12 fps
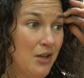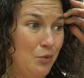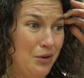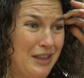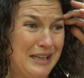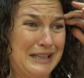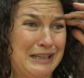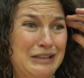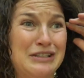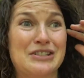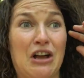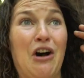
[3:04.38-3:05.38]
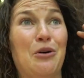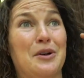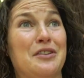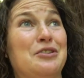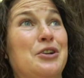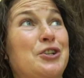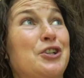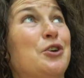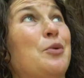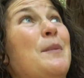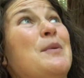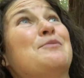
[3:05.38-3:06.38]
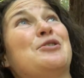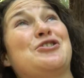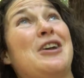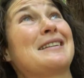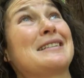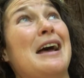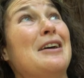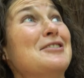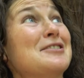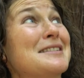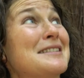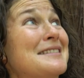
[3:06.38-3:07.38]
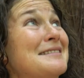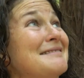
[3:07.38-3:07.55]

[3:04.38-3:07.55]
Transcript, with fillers: Will they kill us all with nuclear weapon projectiles?